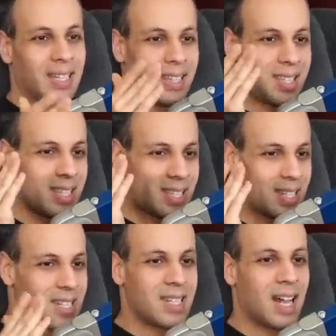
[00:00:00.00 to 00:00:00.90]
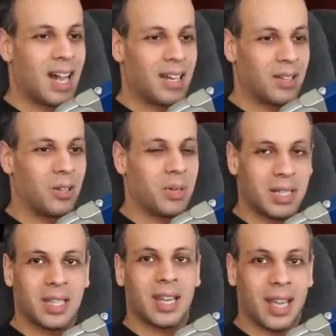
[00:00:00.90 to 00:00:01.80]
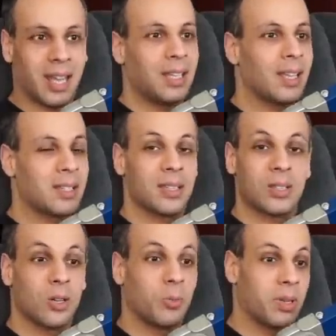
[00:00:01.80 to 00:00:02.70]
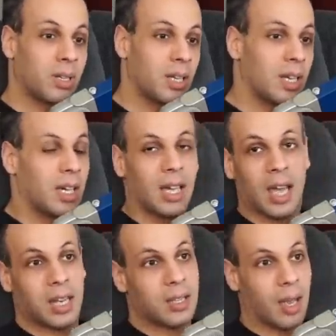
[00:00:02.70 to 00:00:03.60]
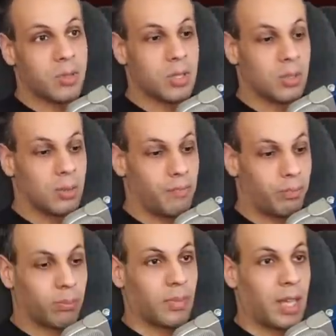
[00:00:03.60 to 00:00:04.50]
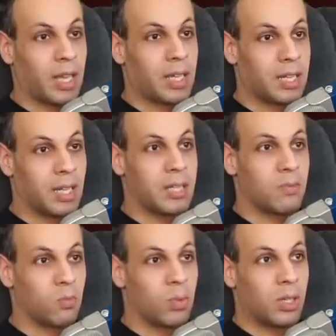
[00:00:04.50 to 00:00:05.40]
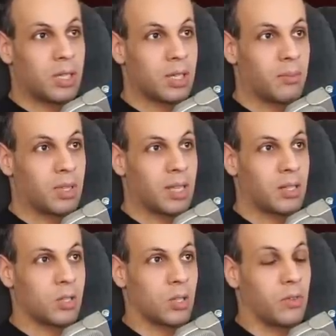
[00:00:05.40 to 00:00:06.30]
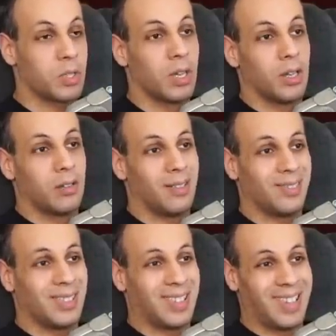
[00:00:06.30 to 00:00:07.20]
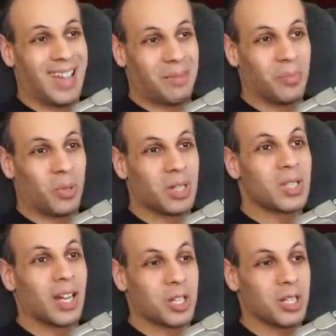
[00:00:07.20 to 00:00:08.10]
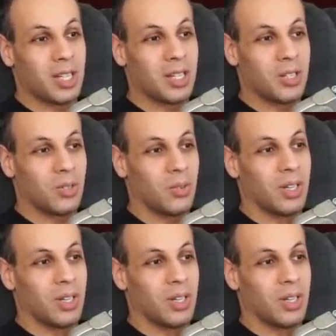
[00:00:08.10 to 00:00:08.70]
This is not going to get any less dystopian anytime soon and it's really something that deserves a lot more discussion into